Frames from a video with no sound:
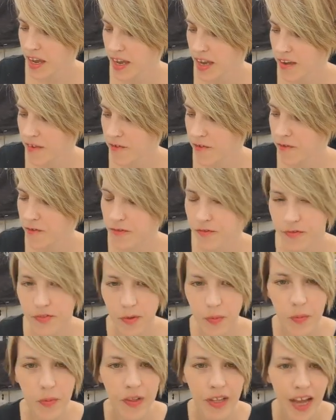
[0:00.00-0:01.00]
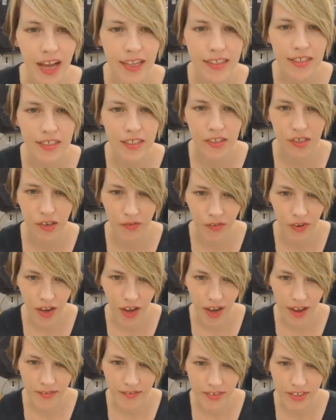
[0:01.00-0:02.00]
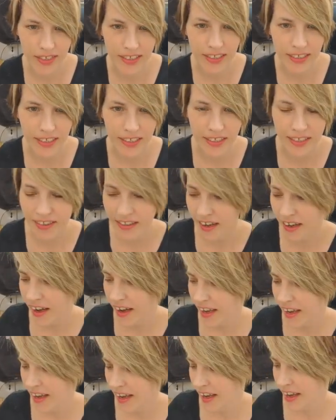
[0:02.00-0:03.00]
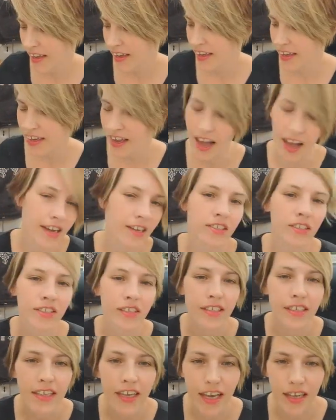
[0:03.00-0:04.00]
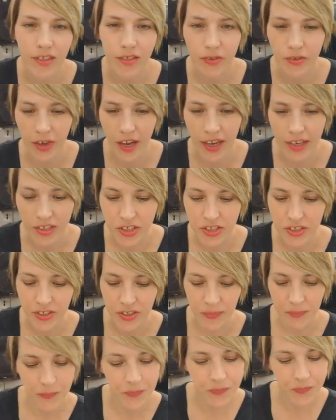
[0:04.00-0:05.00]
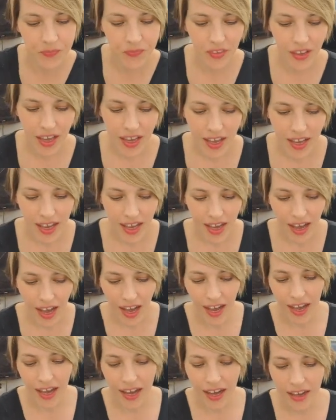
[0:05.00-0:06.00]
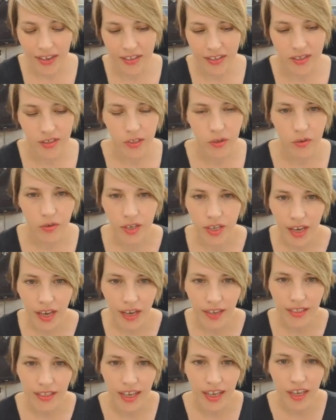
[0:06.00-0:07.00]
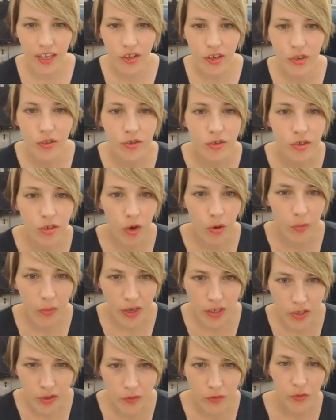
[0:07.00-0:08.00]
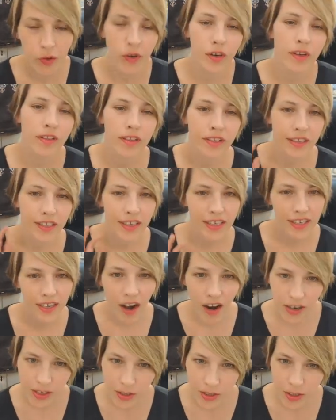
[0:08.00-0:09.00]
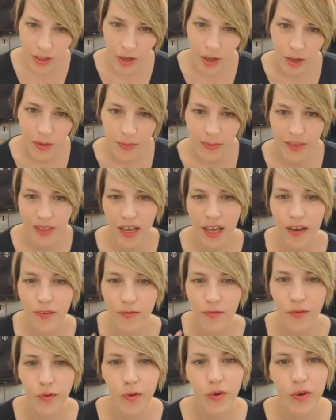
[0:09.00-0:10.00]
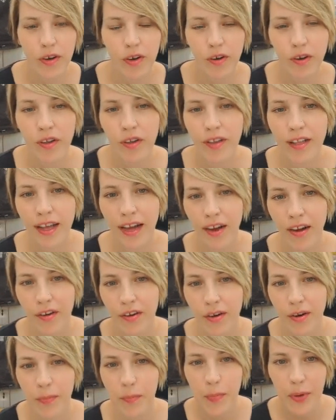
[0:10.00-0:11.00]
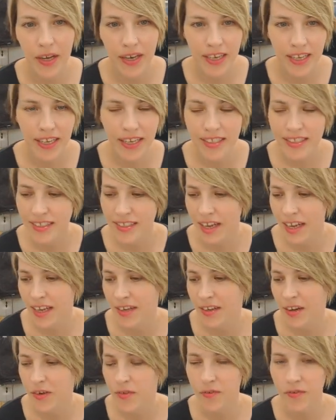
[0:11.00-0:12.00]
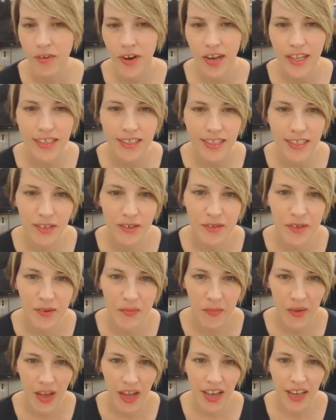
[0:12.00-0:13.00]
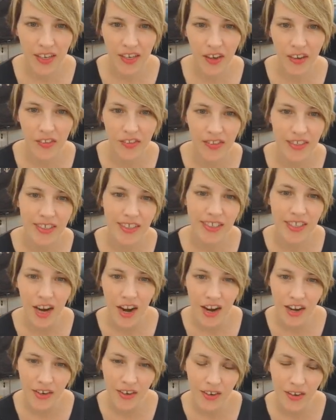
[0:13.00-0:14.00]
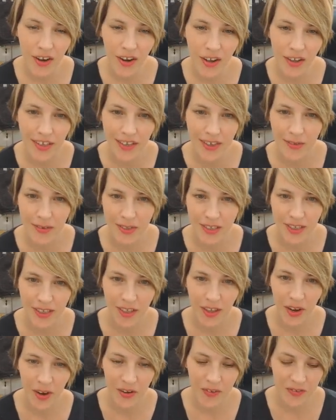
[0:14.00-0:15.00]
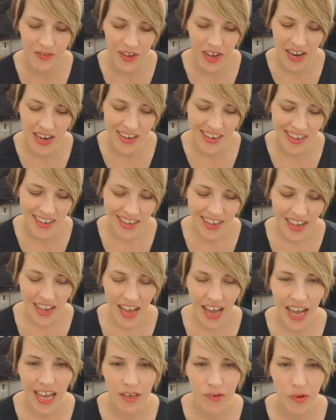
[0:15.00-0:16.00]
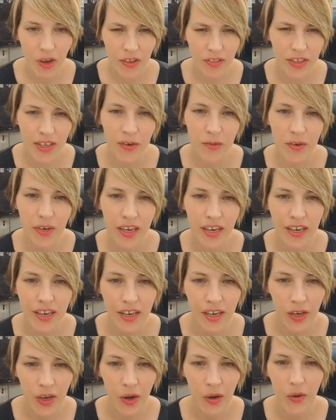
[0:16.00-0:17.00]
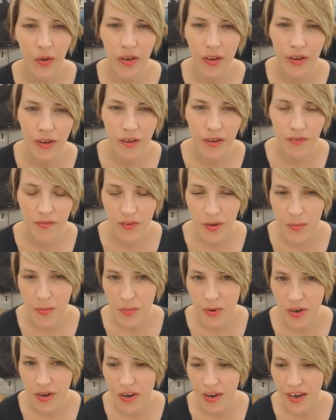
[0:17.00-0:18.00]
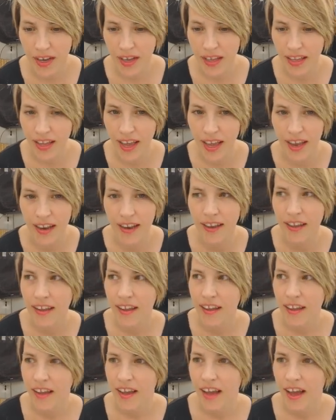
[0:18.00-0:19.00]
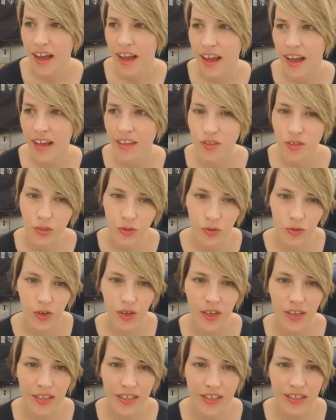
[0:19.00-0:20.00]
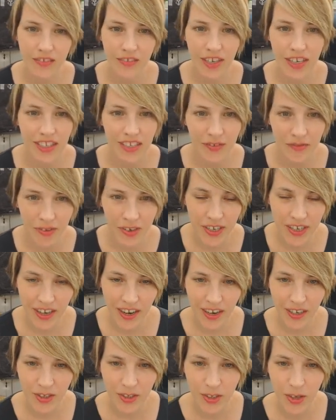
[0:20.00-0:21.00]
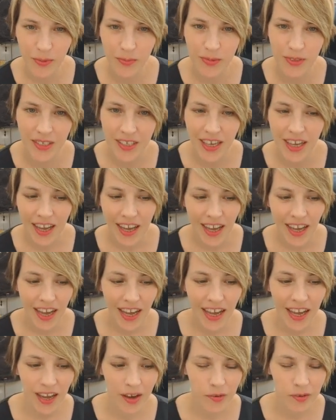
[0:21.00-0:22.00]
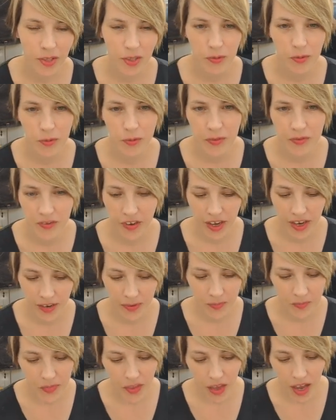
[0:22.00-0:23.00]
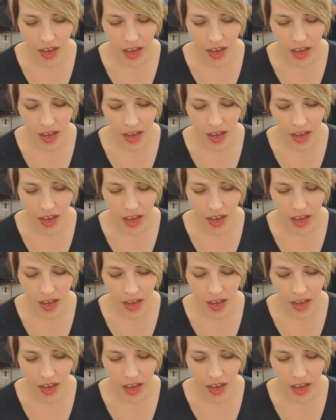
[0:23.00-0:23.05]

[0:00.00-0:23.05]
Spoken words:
If the plans survive until I actually get to action them. So yeah, thank you so much for the yarn shops and for all our buddies and our friends that we made on this yarn crawl. It was a lot of fun, and I think we're gonna go in November again to 3 different yarn shops, which will be fun.